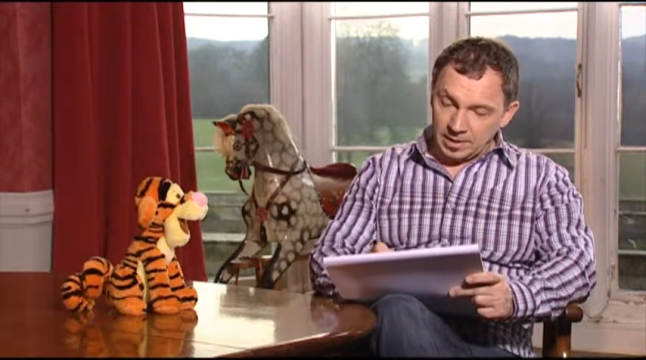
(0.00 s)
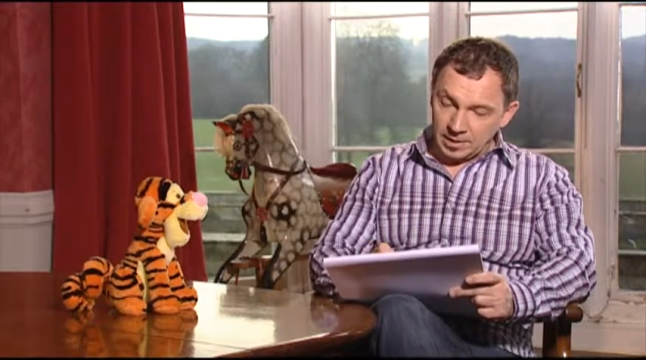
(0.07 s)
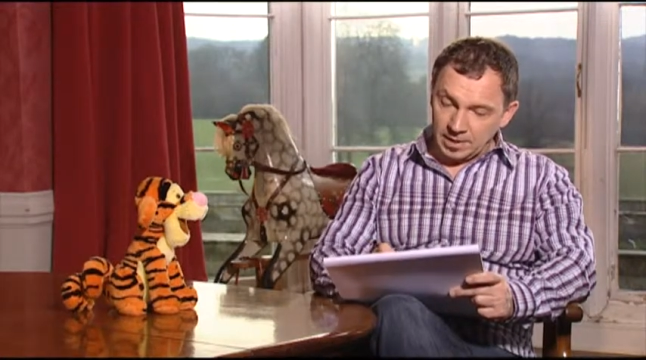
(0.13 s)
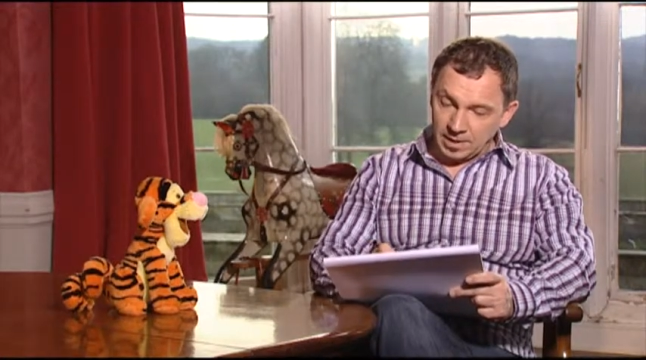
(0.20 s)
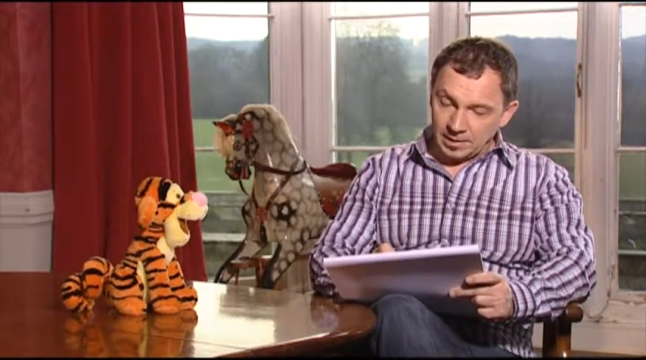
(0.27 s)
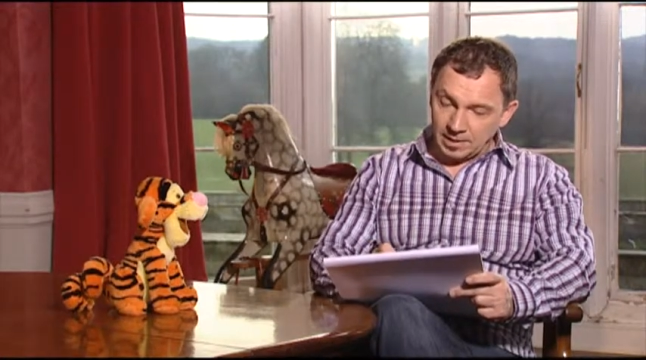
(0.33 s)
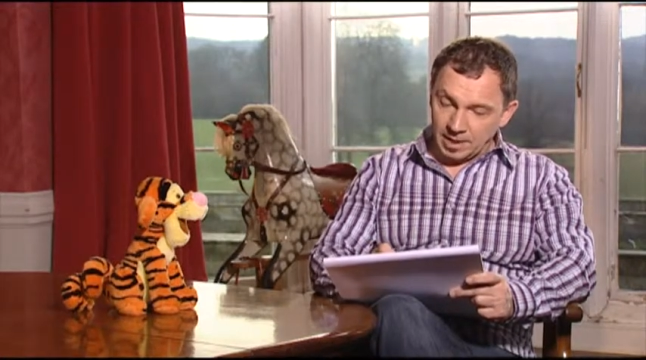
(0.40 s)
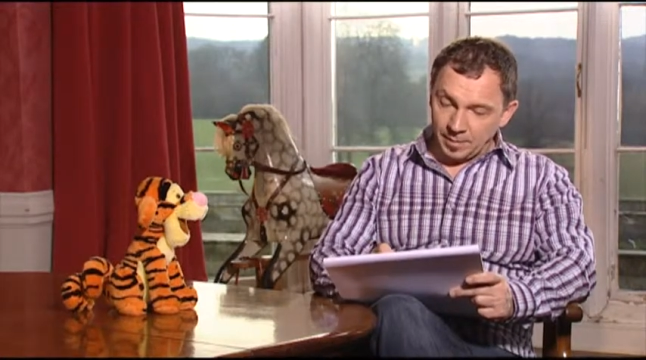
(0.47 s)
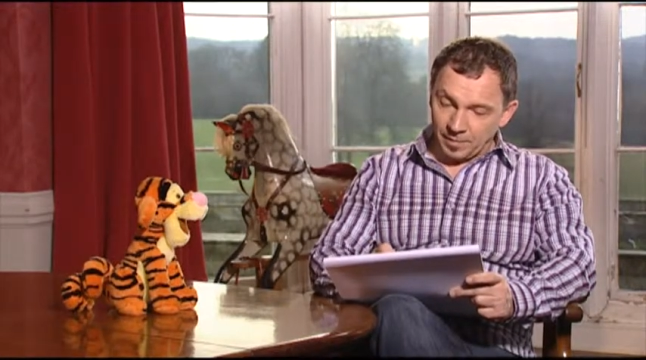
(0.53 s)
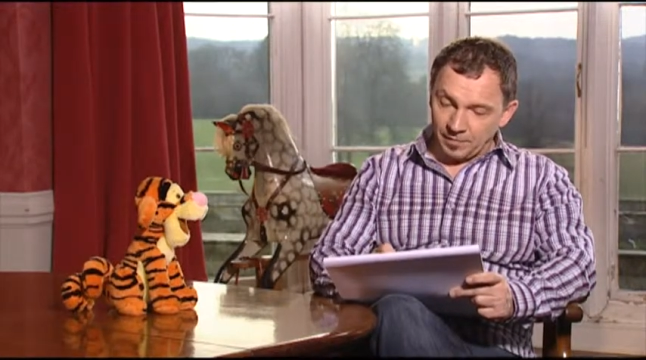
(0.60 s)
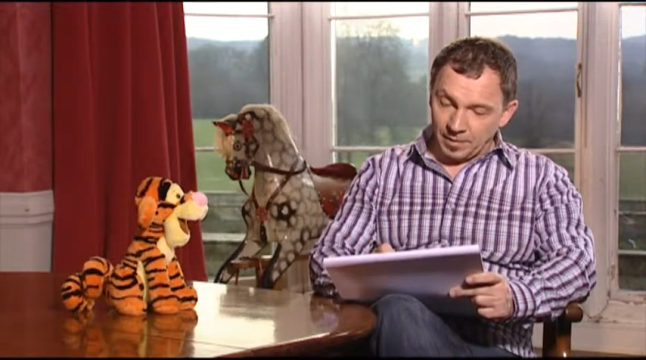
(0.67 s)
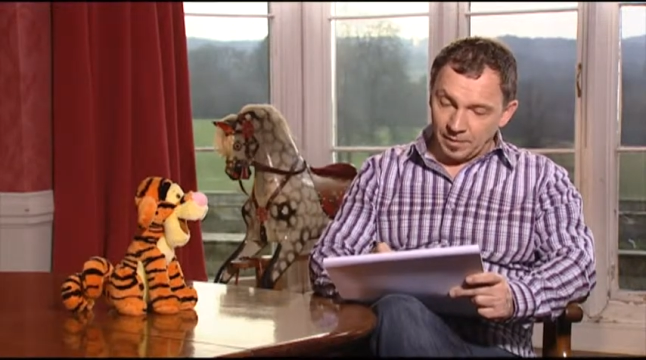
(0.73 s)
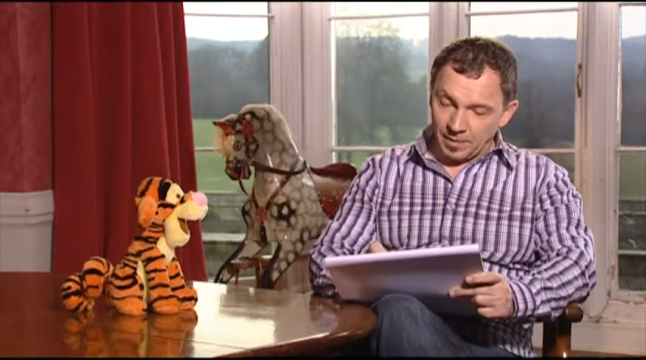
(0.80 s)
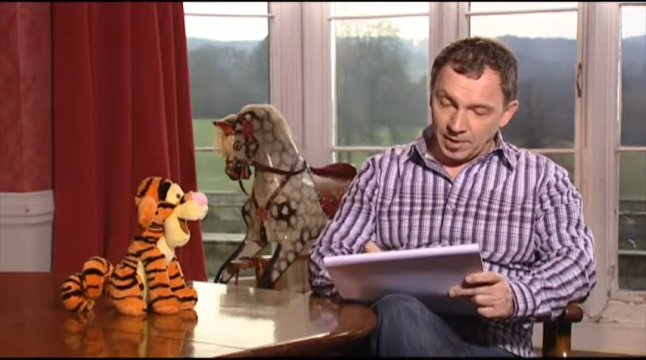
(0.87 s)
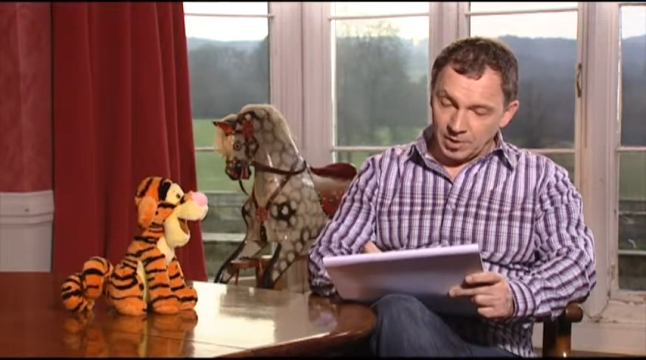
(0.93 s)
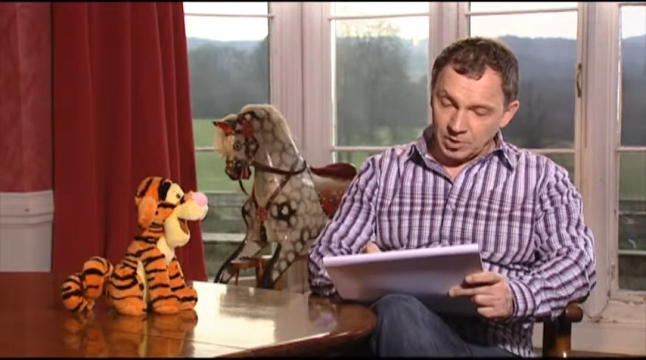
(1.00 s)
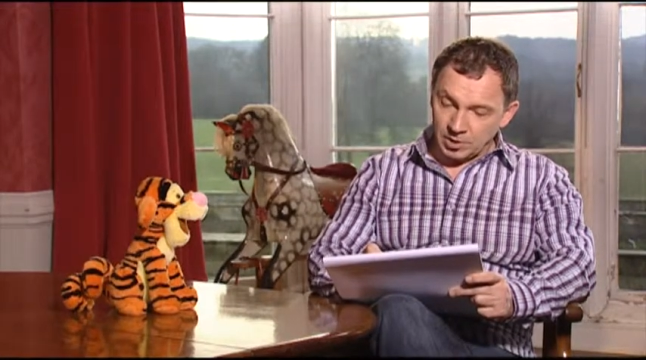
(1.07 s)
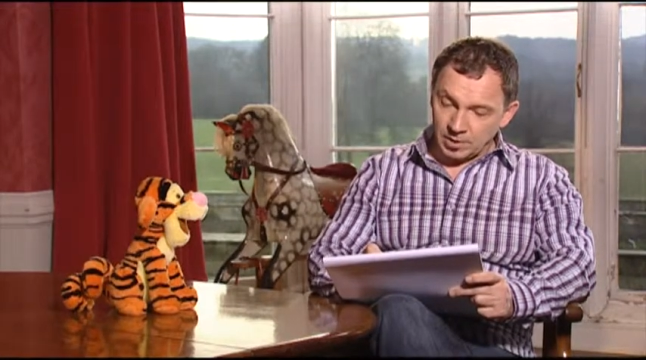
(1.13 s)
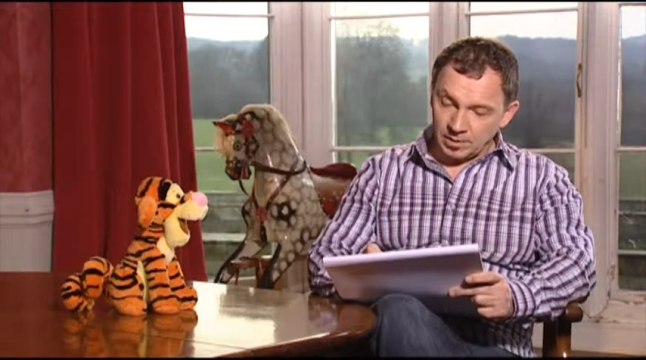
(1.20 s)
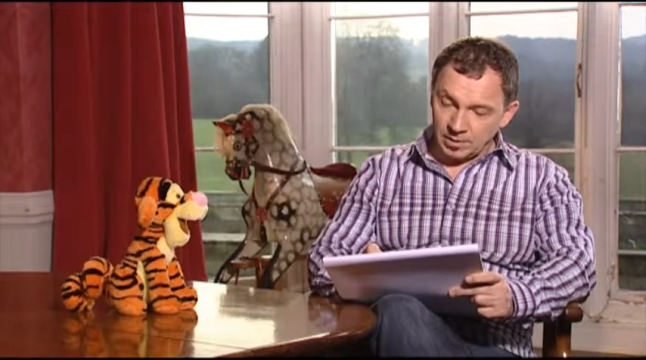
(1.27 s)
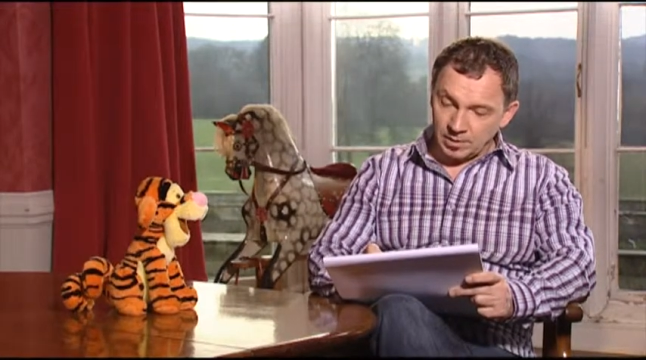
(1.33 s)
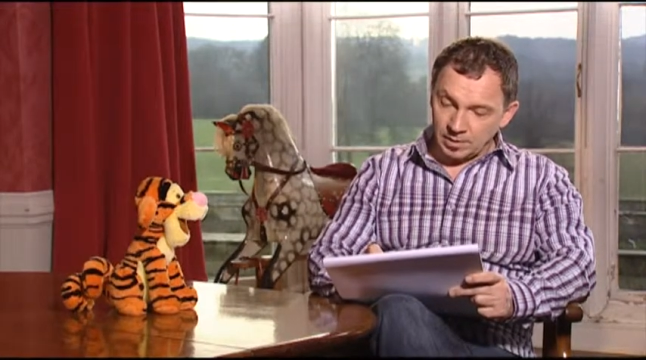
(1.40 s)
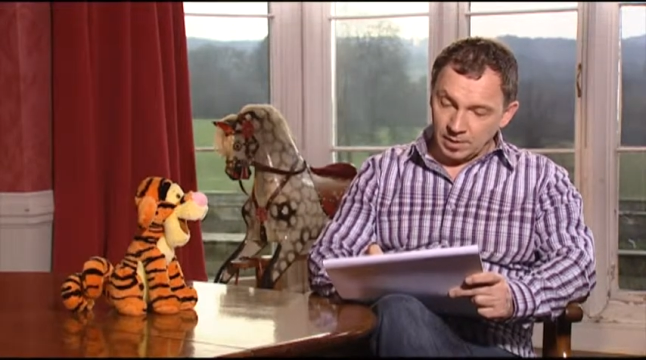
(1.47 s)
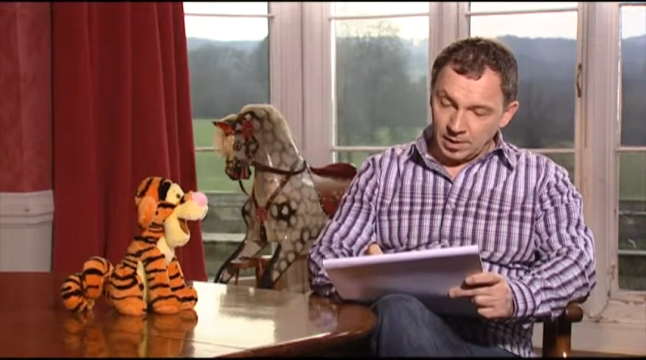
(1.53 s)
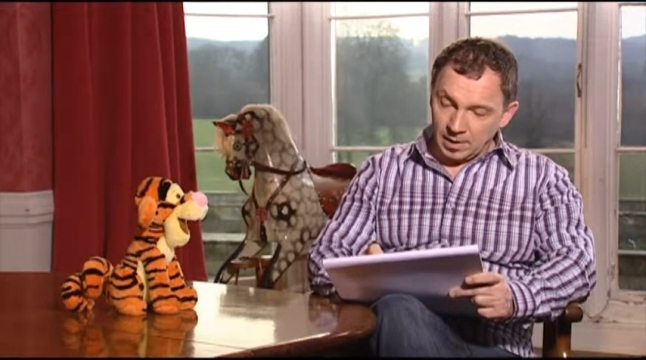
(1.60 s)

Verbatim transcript: that type of animation,